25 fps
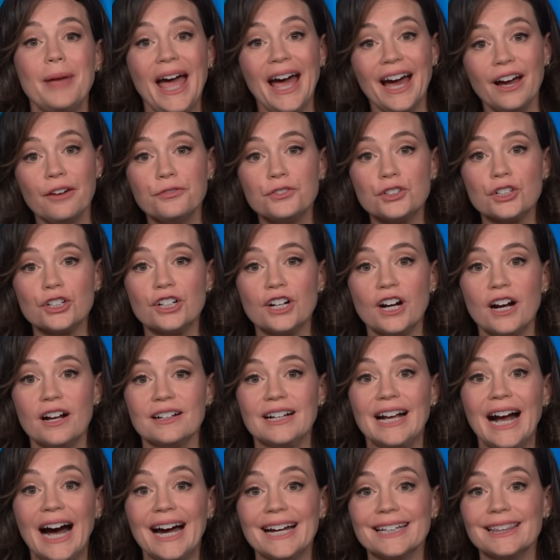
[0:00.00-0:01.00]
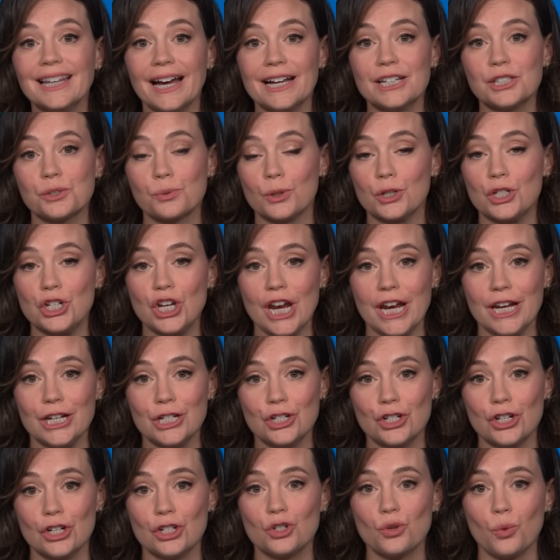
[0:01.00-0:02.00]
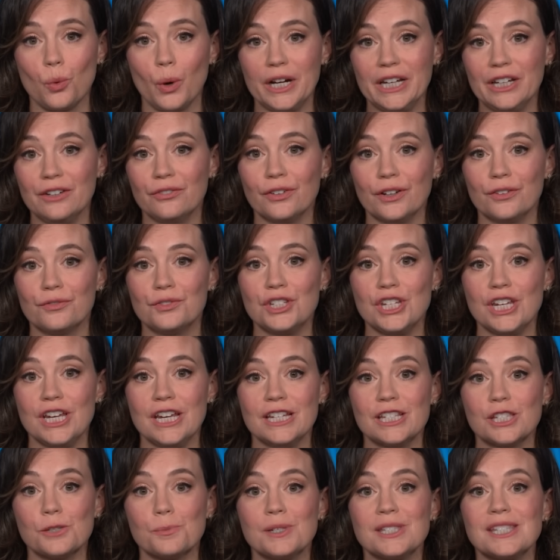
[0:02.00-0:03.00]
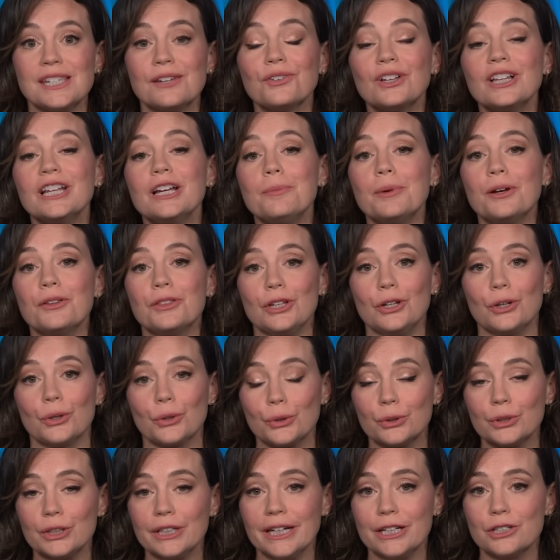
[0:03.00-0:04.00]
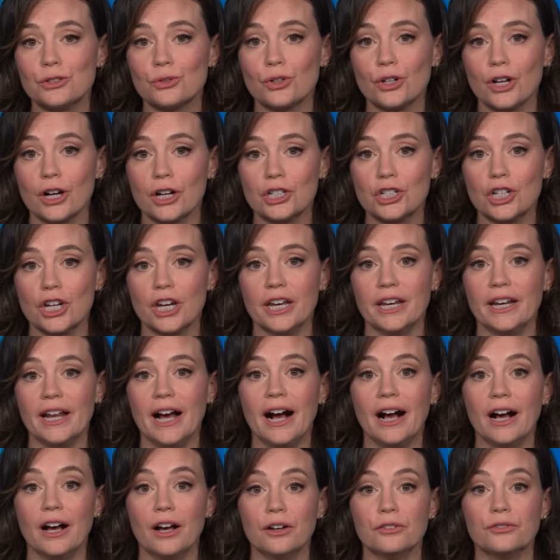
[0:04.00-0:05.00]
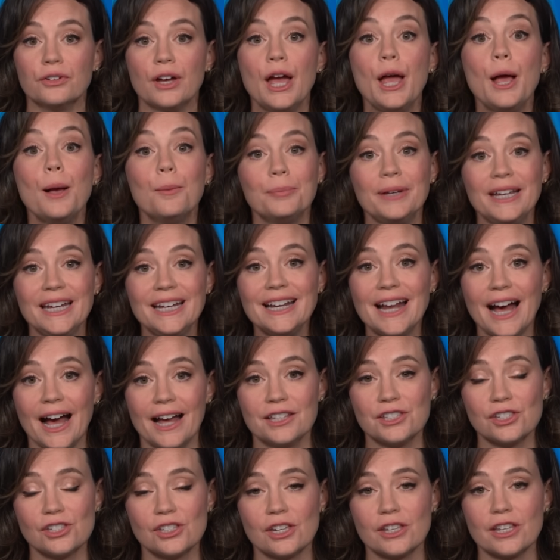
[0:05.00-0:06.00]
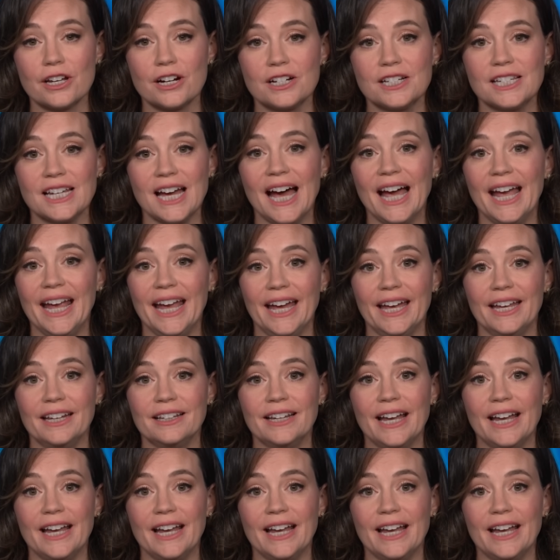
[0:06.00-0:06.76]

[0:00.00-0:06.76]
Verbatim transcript: after guidelines were changed in 2015, specifically about the early introduction of peanuts to their diet.